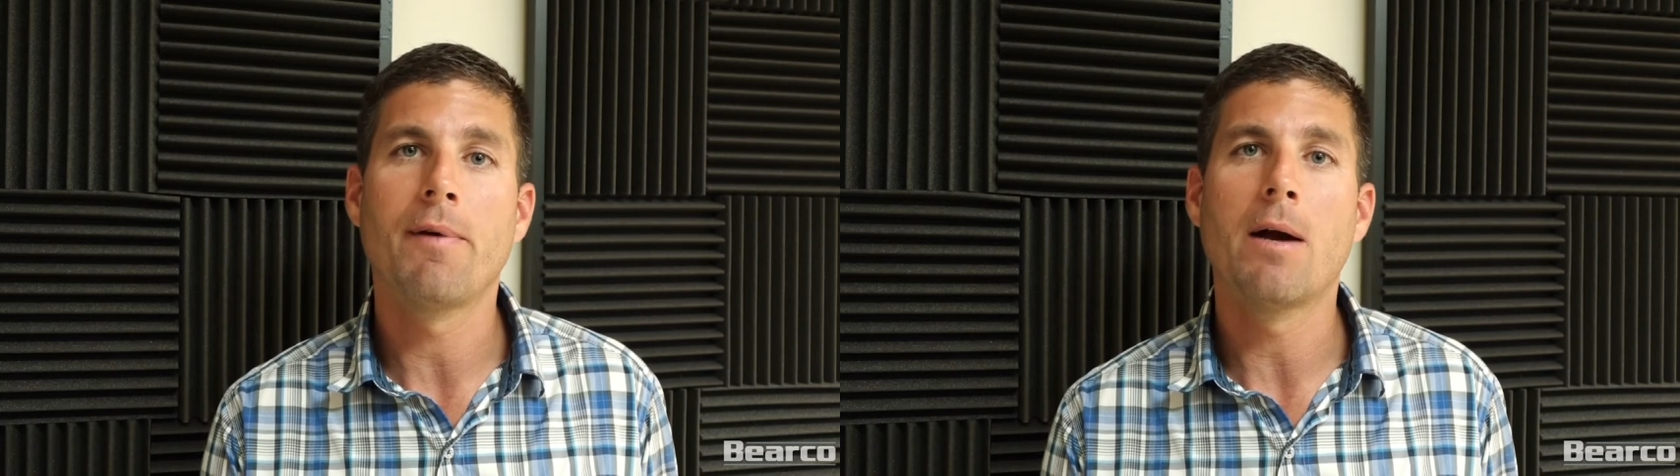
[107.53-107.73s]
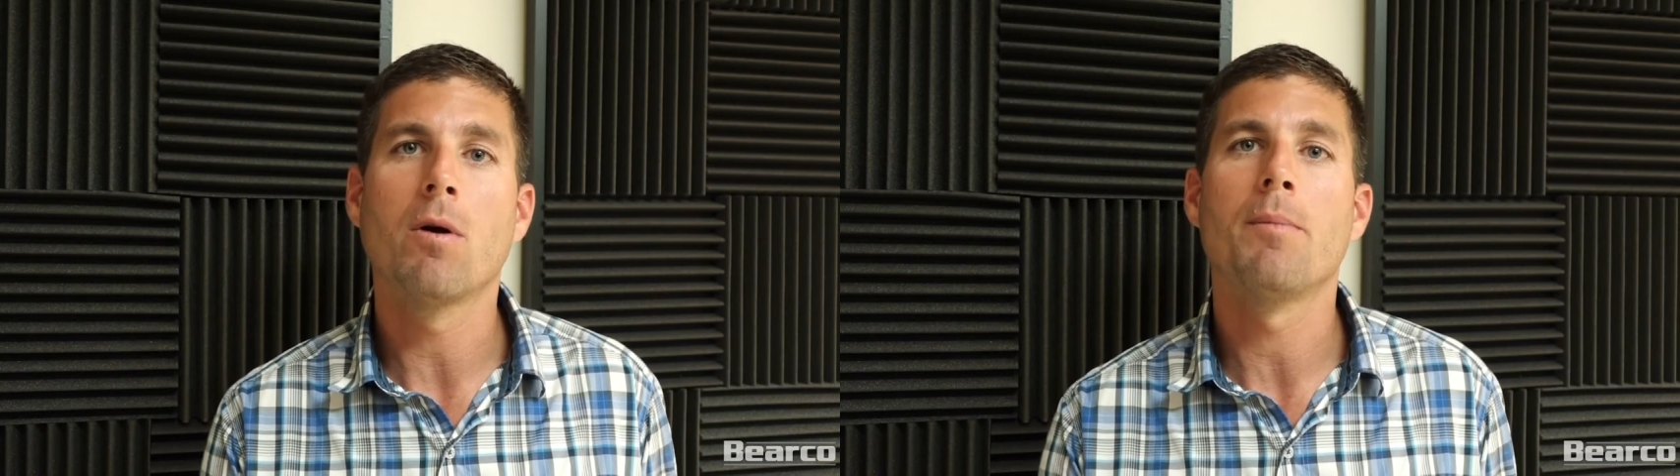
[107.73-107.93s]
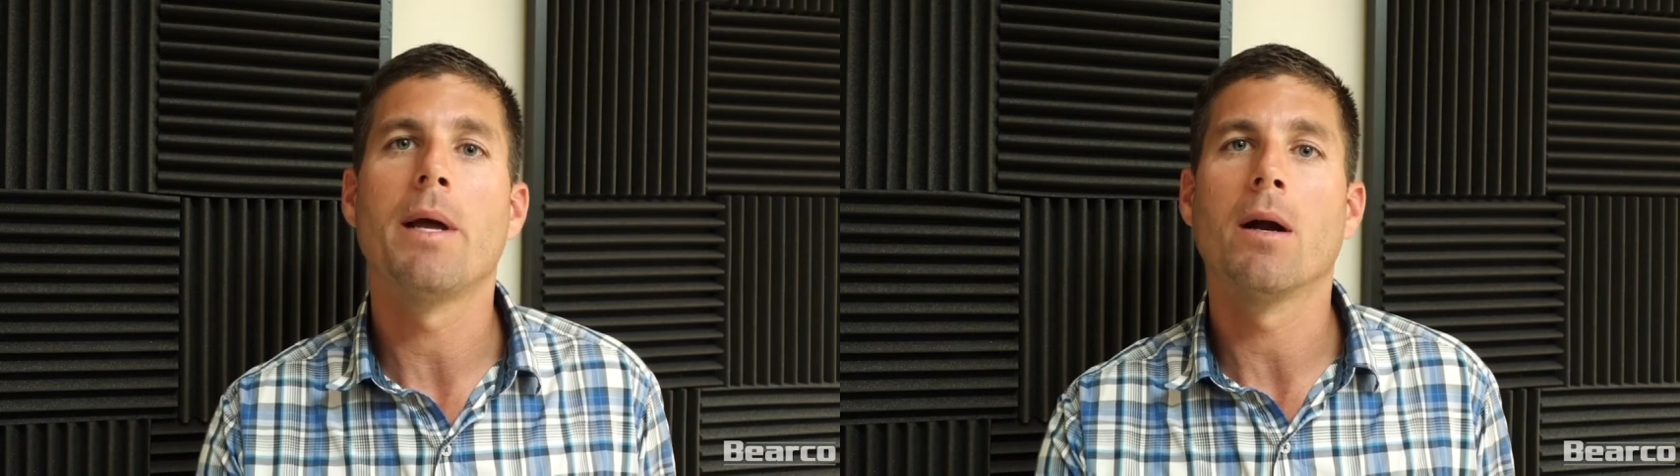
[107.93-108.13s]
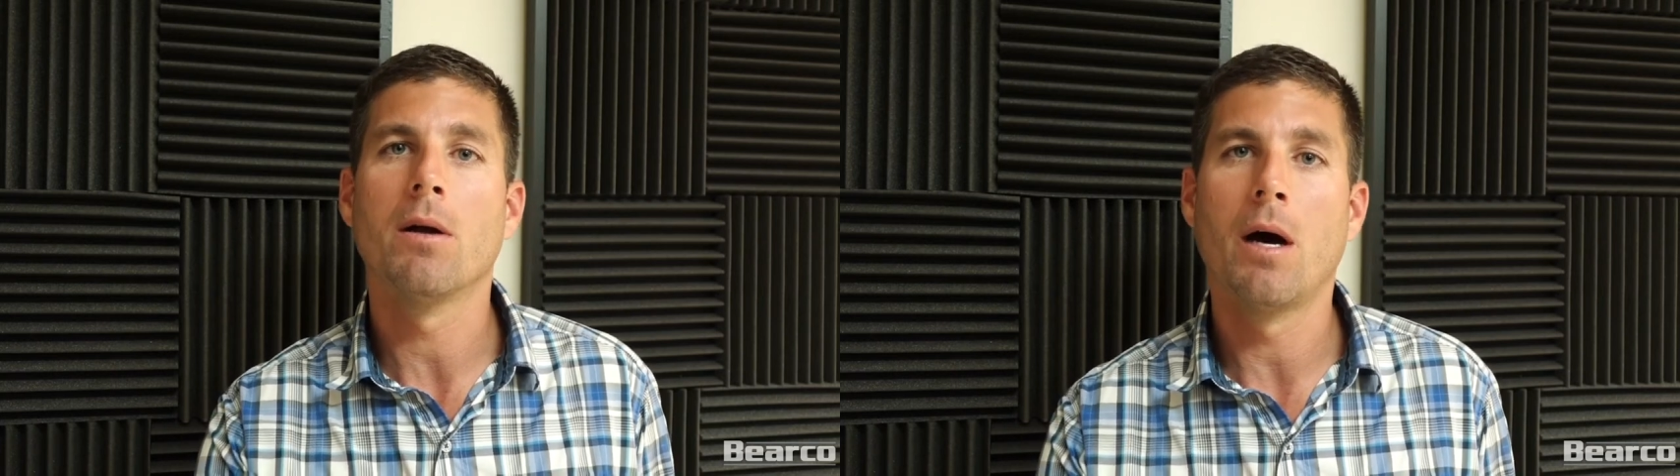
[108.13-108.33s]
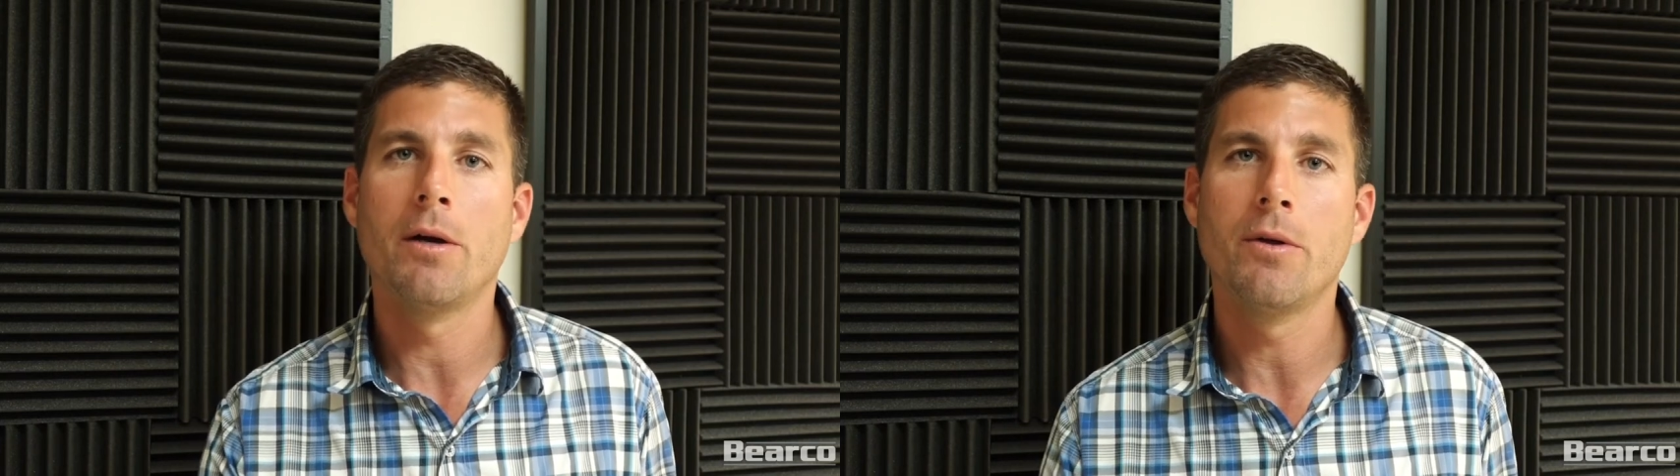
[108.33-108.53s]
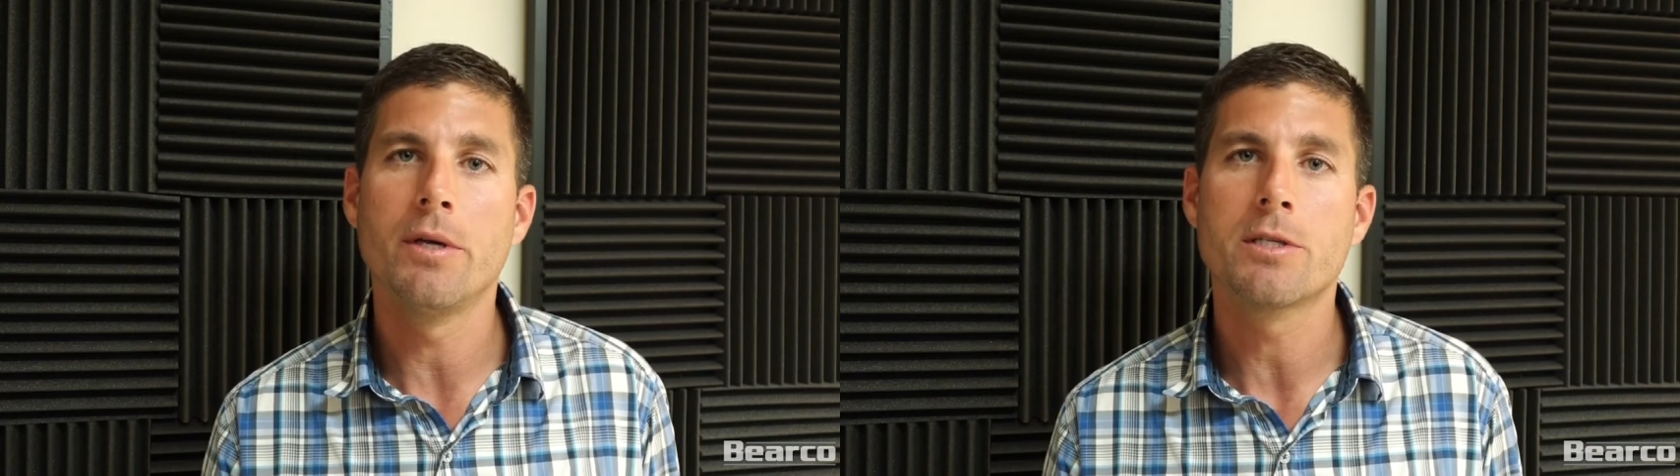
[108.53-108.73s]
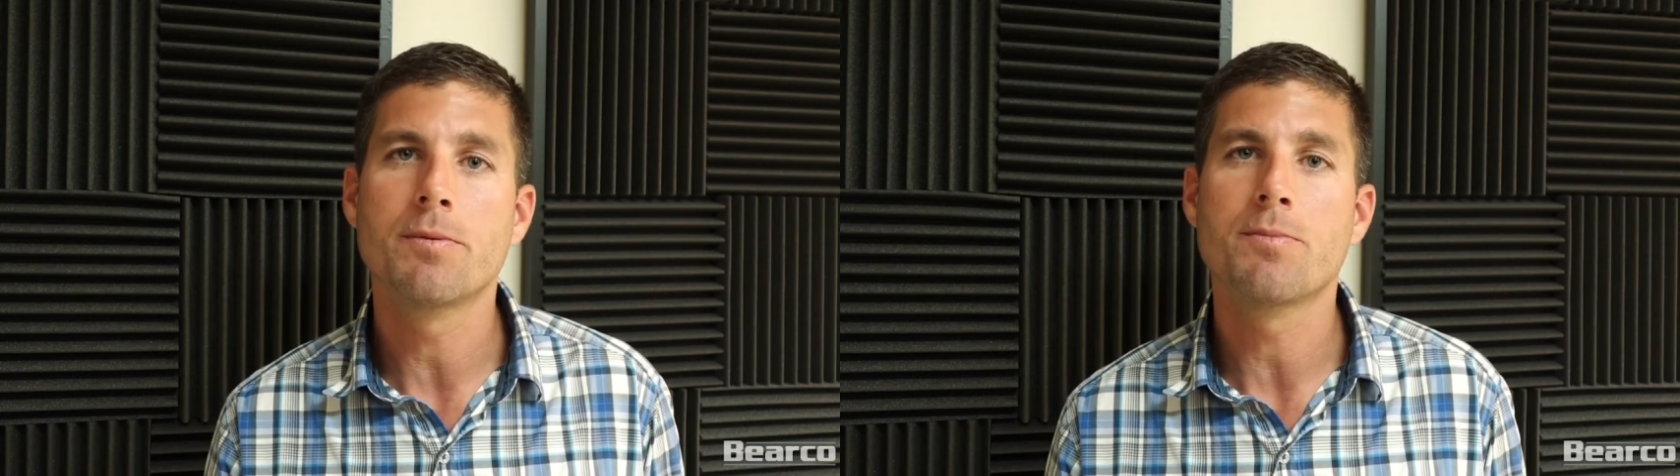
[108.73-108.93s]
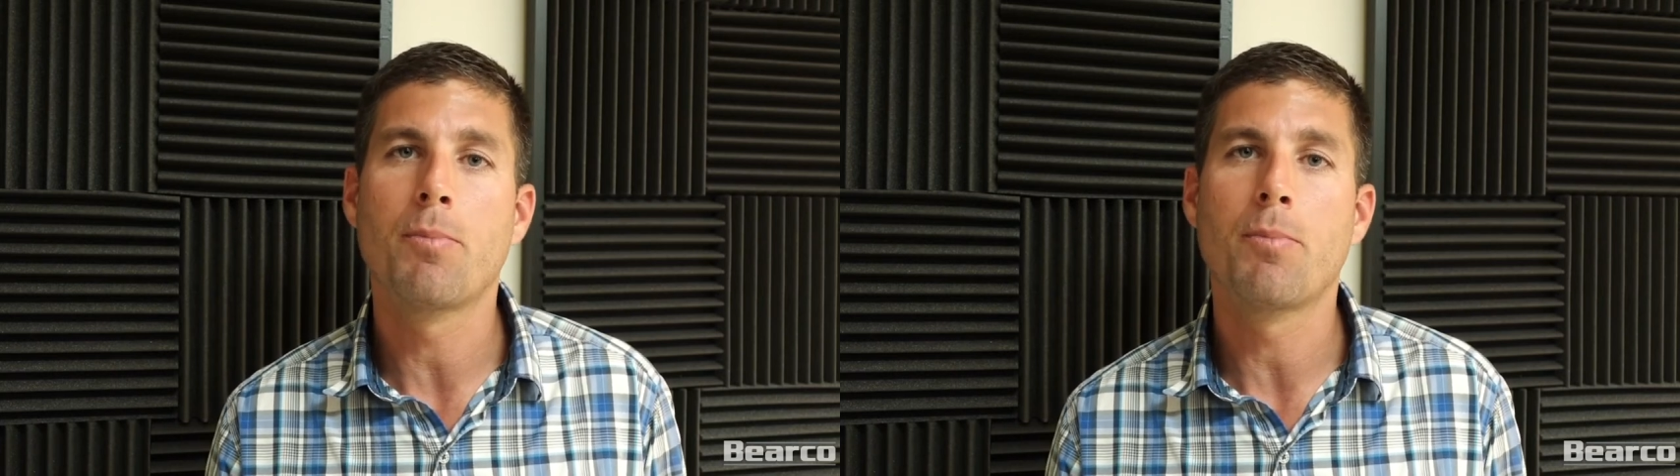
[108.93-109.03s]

firearm there under this